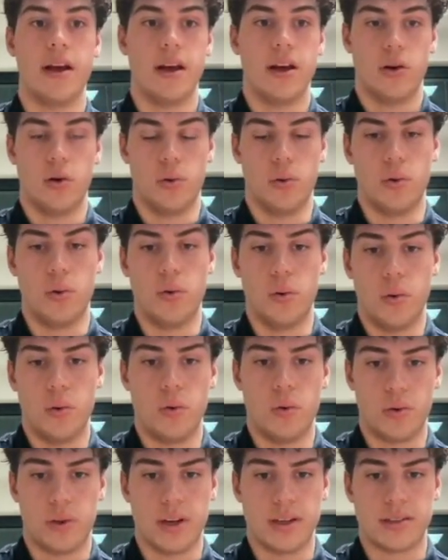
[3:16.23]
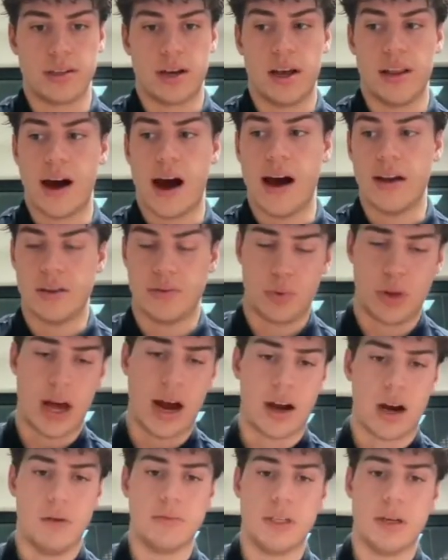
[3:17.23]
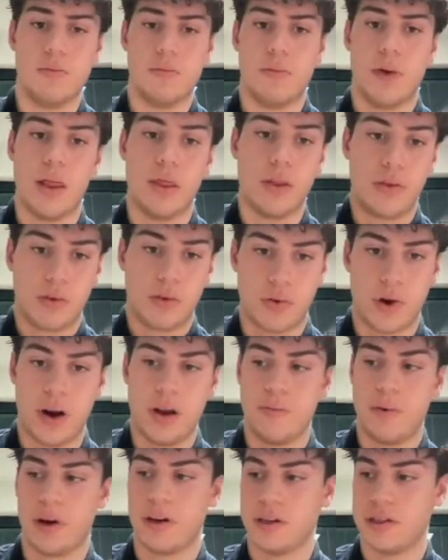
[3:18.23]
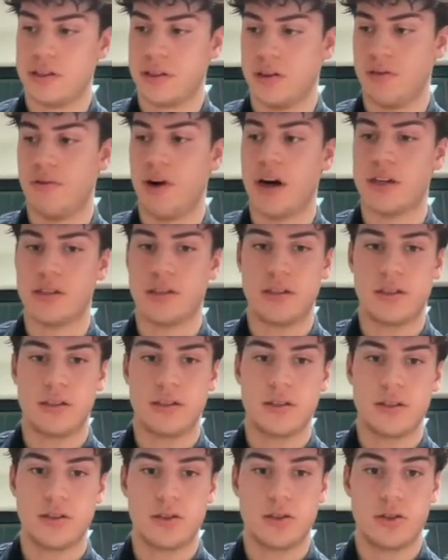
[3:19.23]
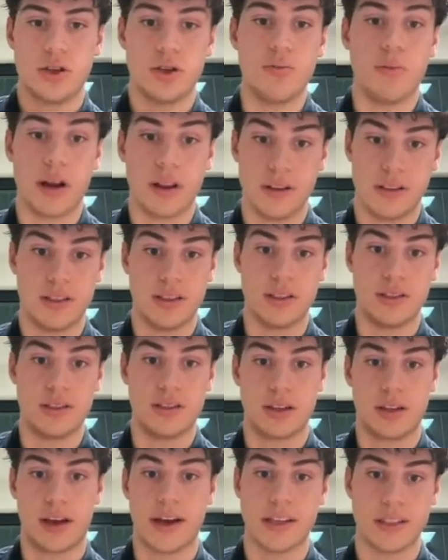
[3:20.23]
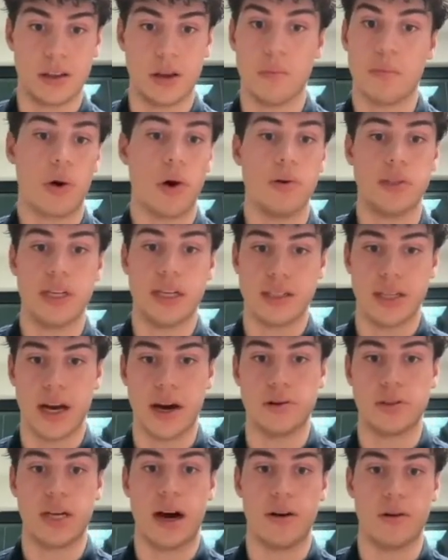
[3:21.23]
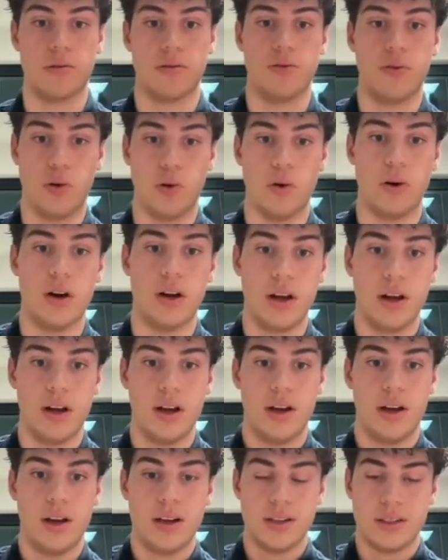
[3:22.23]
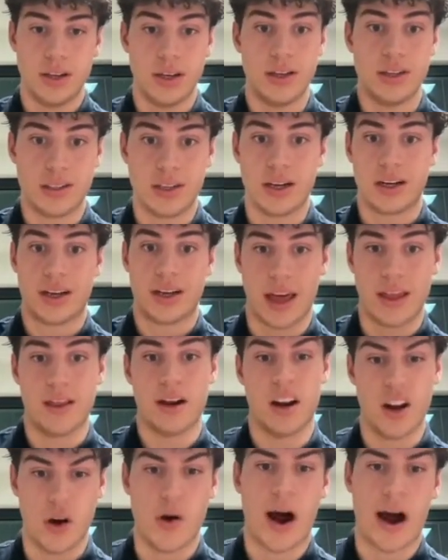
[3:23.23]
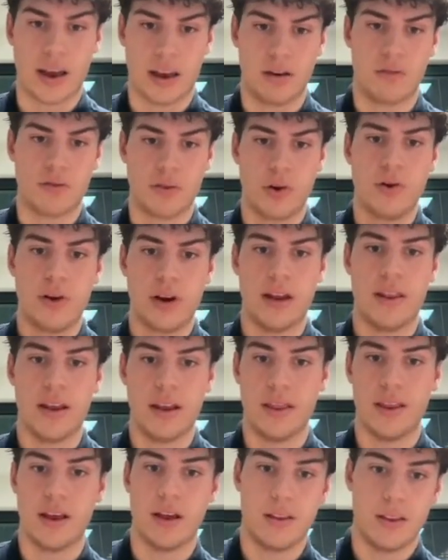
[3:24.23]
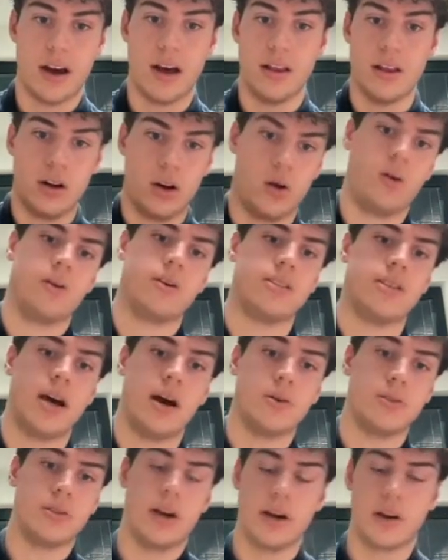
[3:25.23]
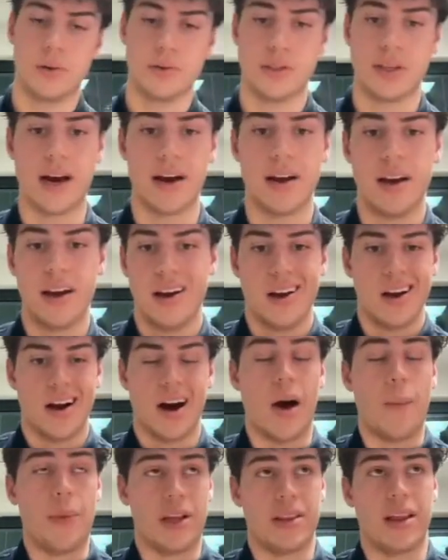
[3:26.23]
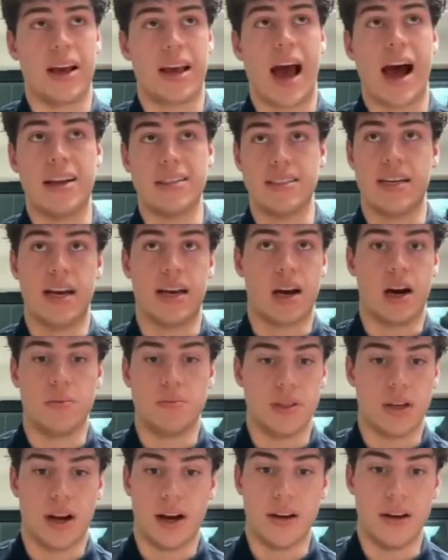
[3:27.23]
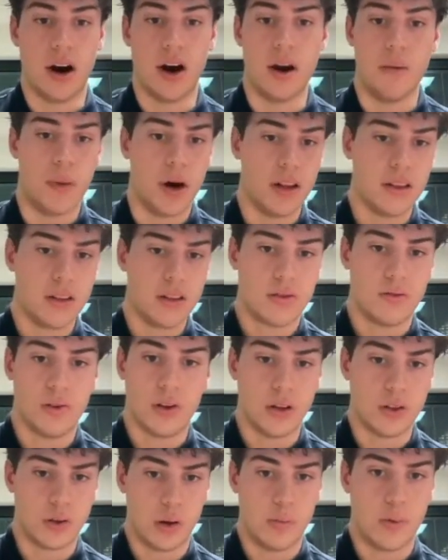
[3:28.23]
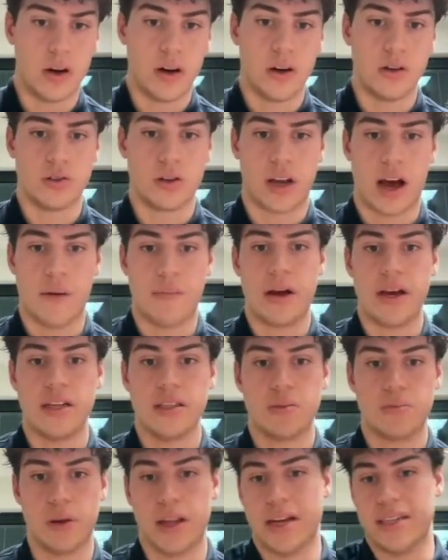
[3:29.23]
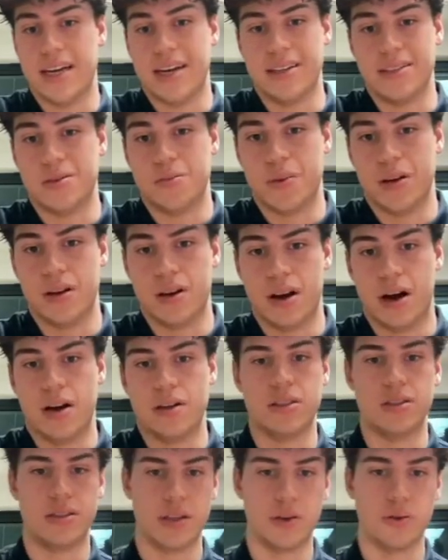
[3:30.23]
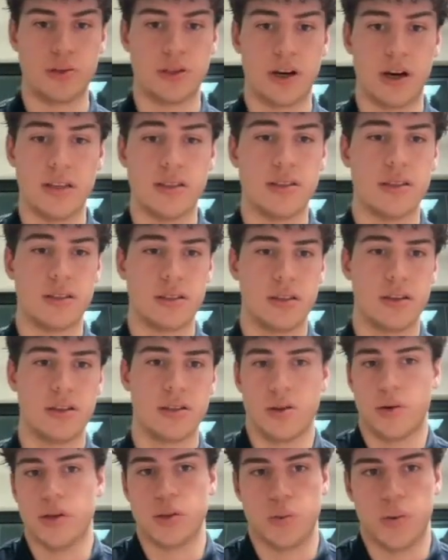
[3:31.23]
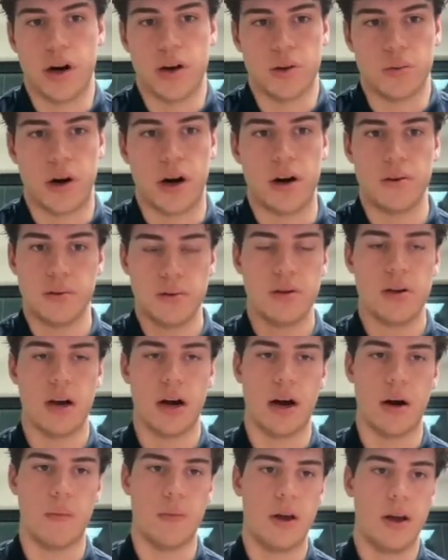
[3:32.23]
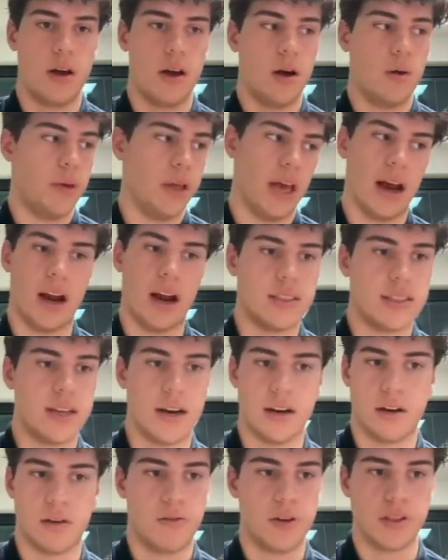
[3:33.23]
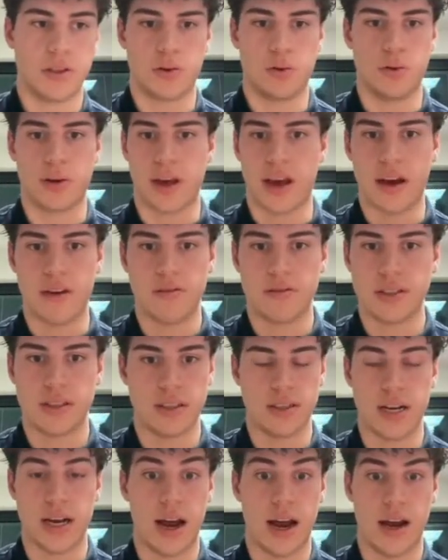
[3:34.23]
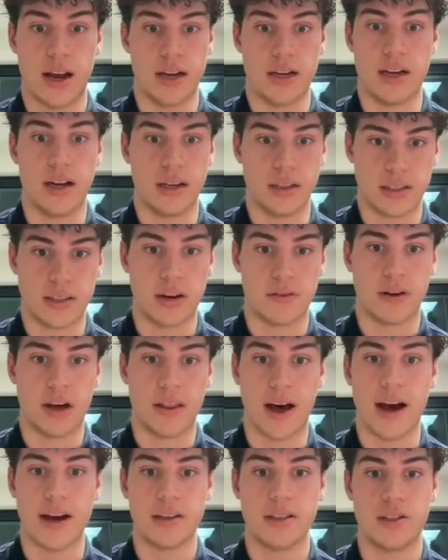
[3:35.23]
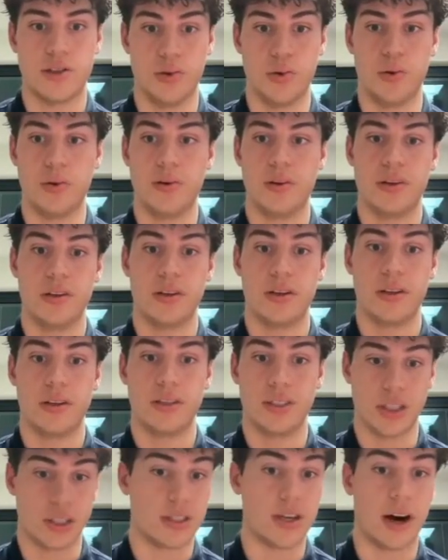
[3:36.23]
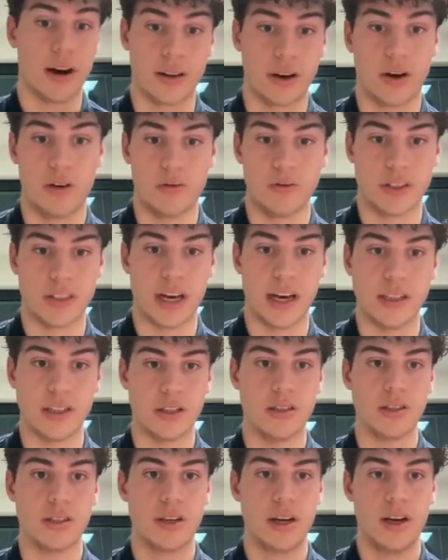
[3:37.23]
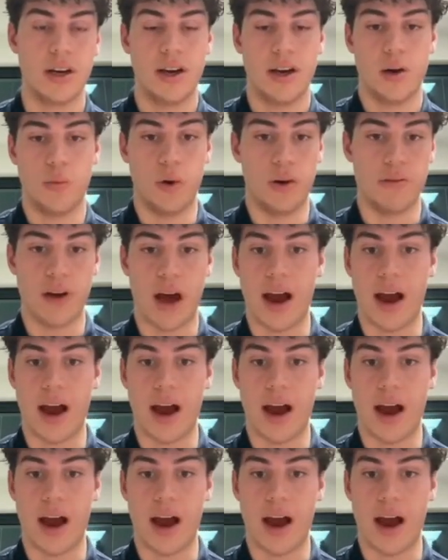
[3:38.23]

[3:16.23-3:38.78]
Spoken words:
All things like that. But that comes in month 3 because the first 2 months is getting the process nailed down to get the low hanging fruit, and then the longer sales cycles that, I mean, they can take up to like 9 months for the Dream 100 campaigns, but they tend to be larger deal sizes, so it's worthwhile. But yeah, like sending physical gifts and stuff like that to just start the conversations with